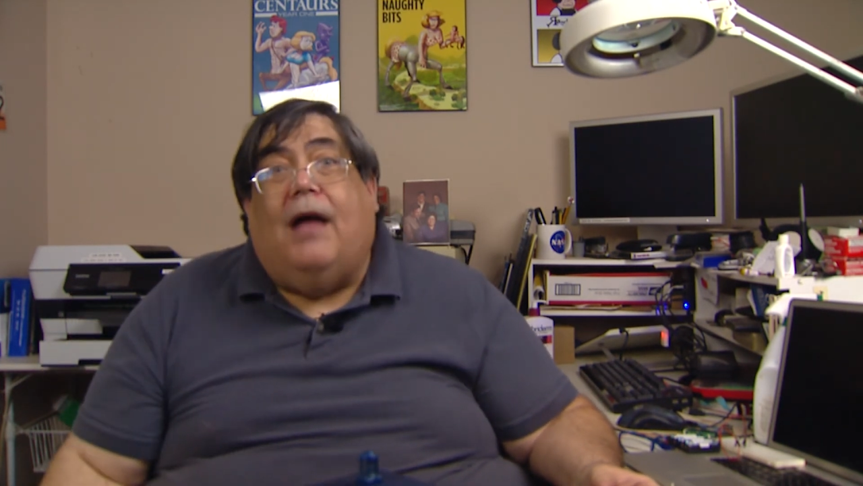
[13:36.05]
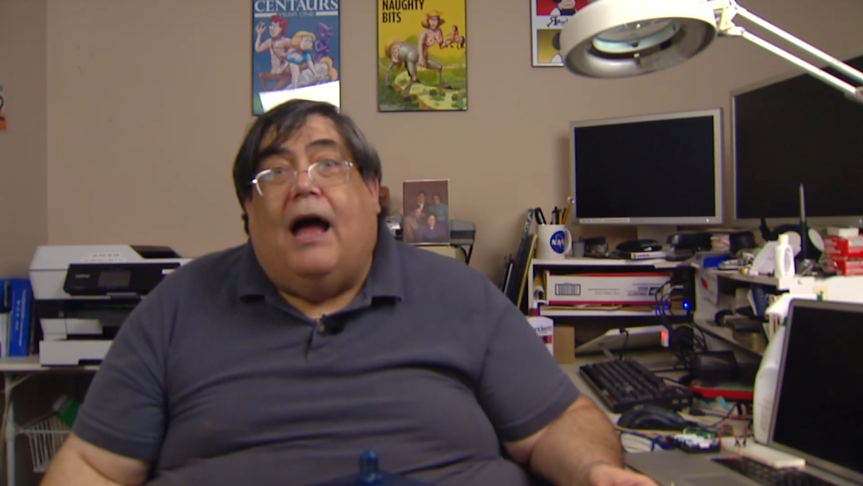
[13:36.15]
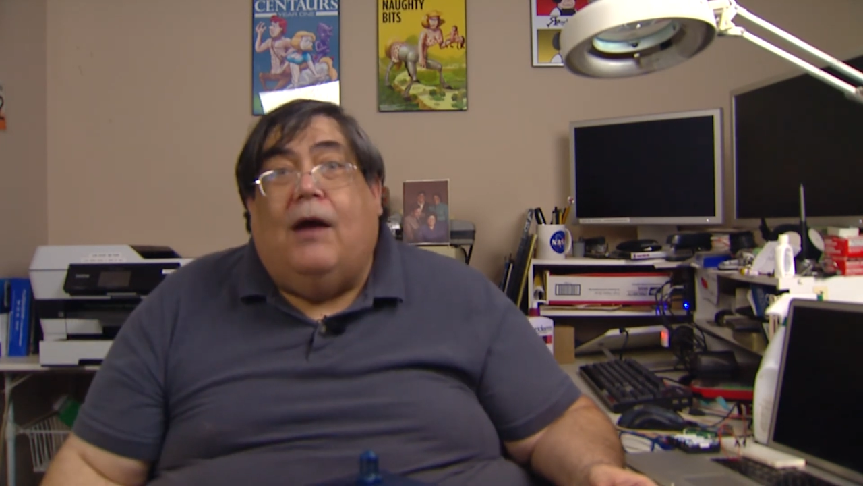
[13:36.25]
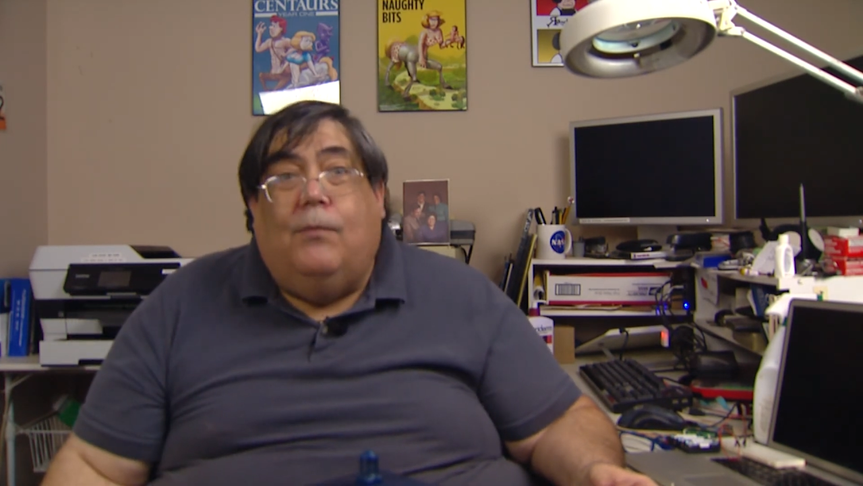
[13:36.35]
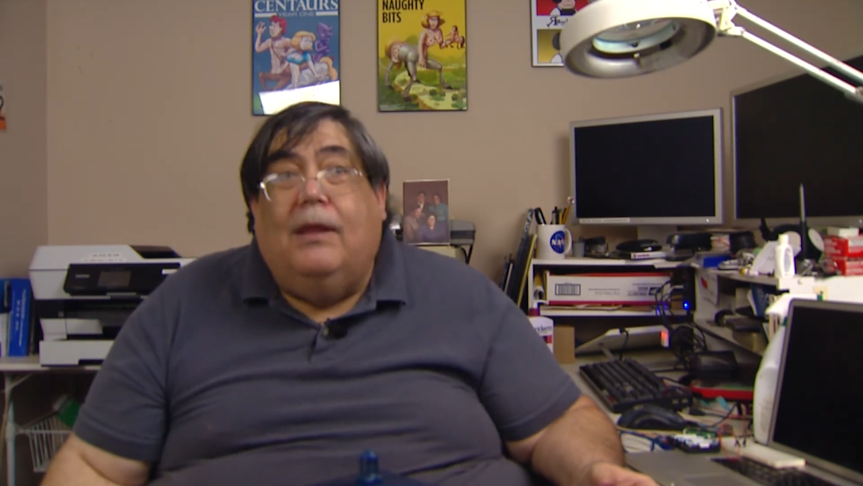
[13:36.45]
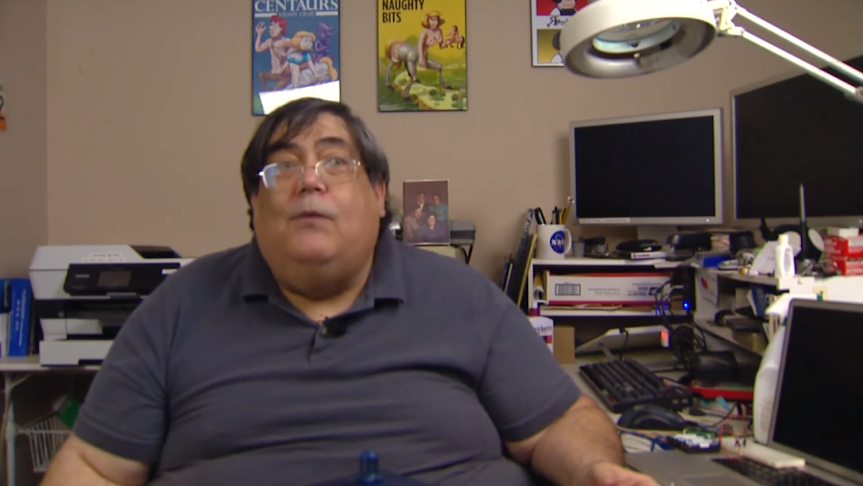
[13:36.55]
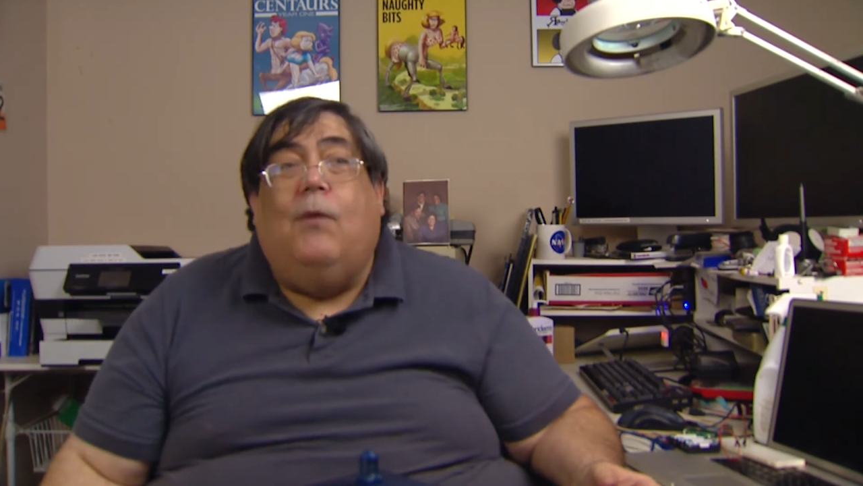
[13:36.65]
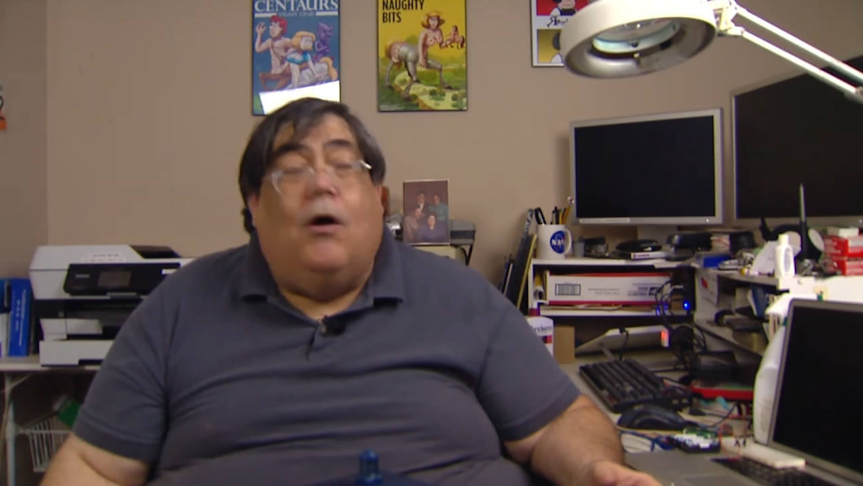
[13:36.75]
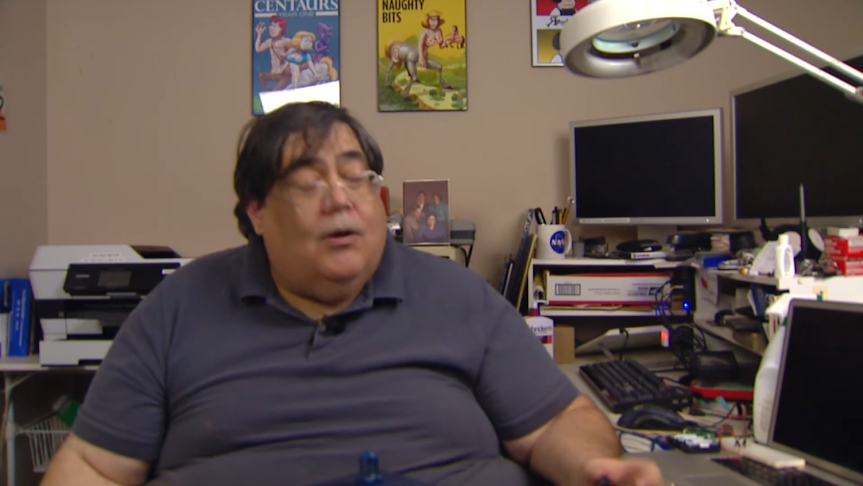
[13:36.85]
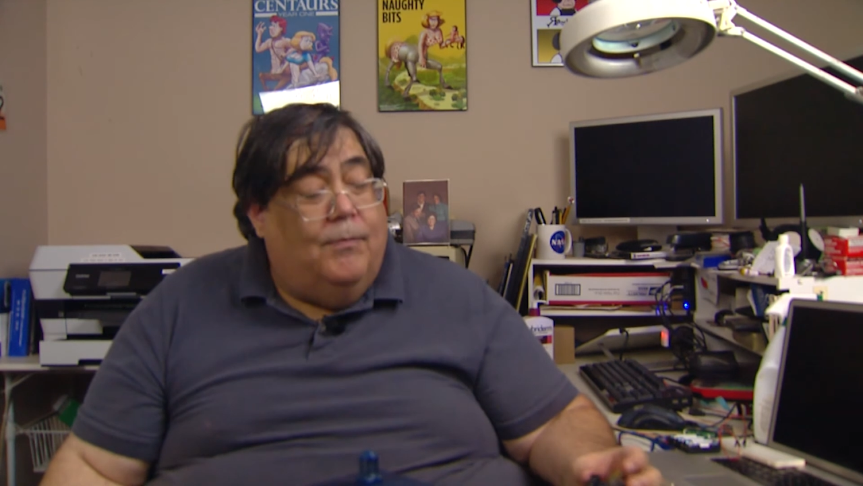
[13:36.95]
I really
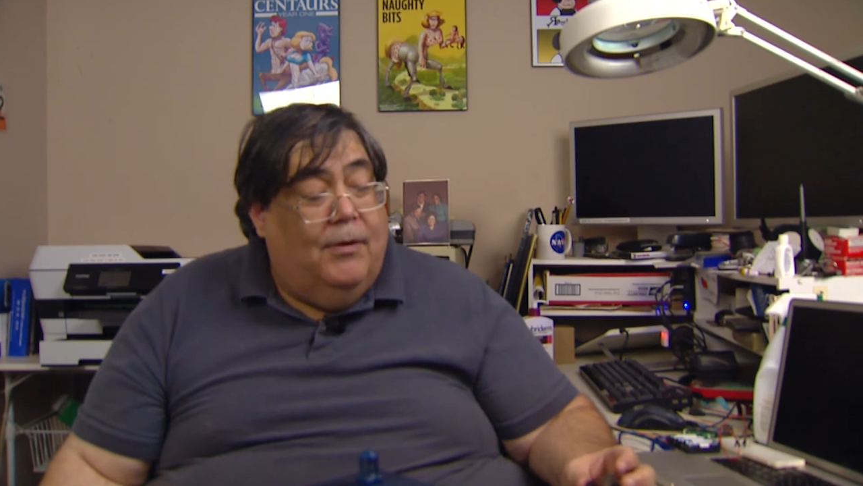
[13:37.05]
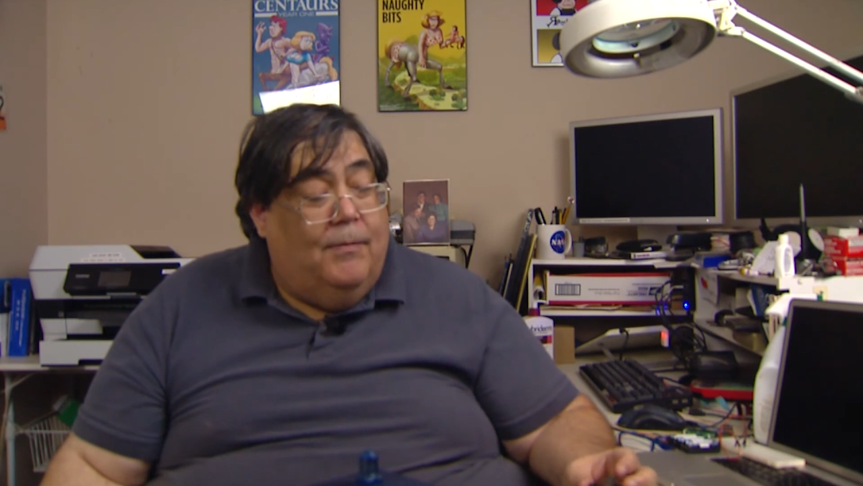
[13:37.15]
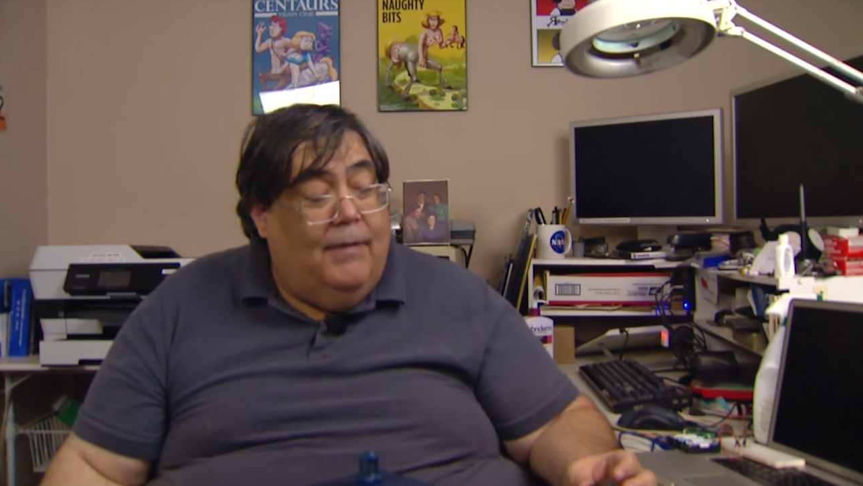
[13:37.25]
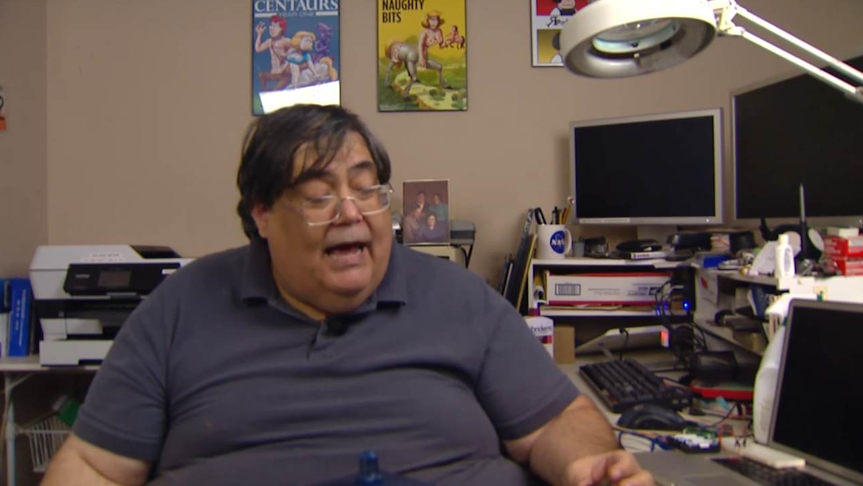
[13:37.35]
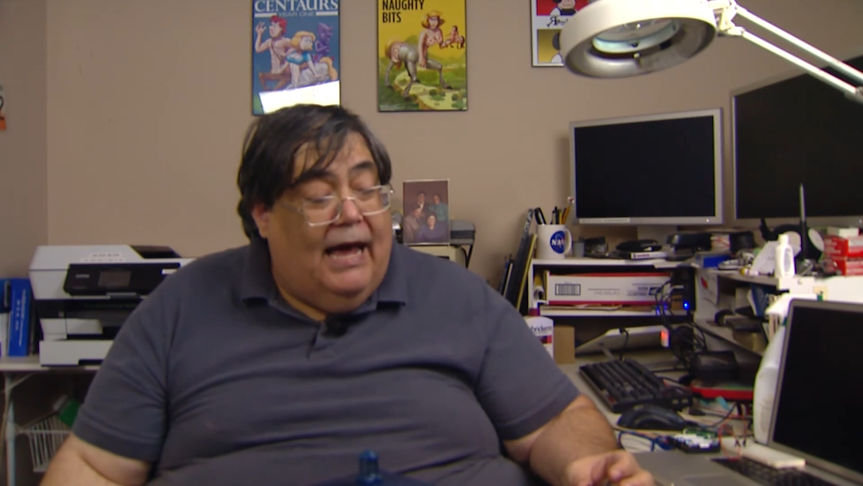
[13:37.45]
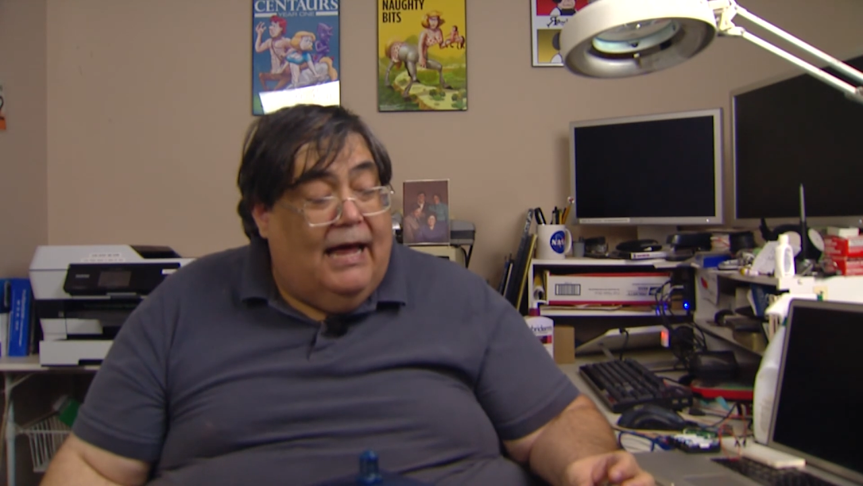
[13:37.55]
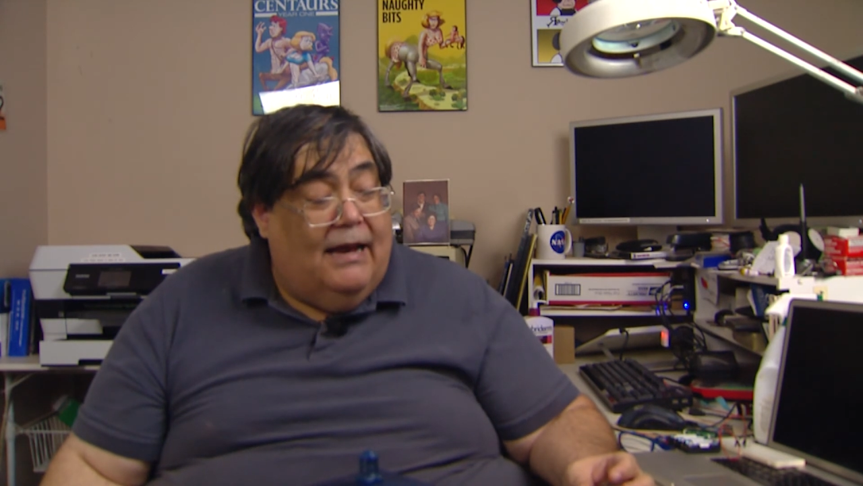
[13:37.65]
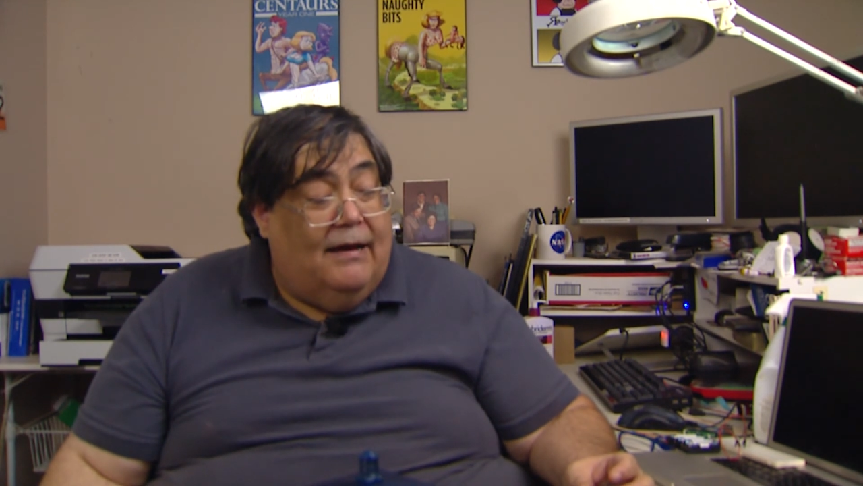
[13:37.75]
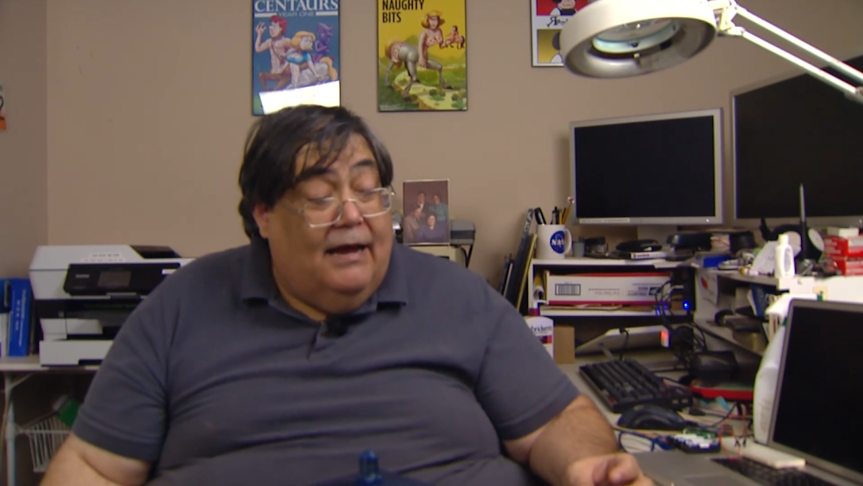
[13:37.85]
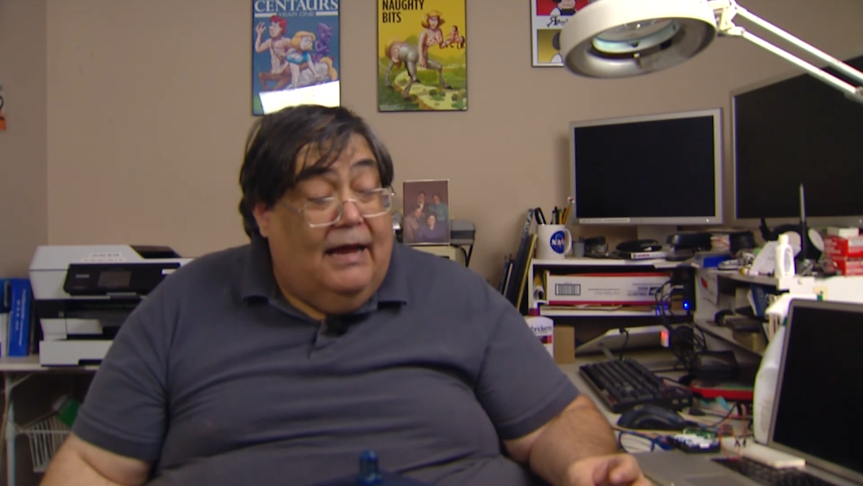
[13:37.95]
welcome them and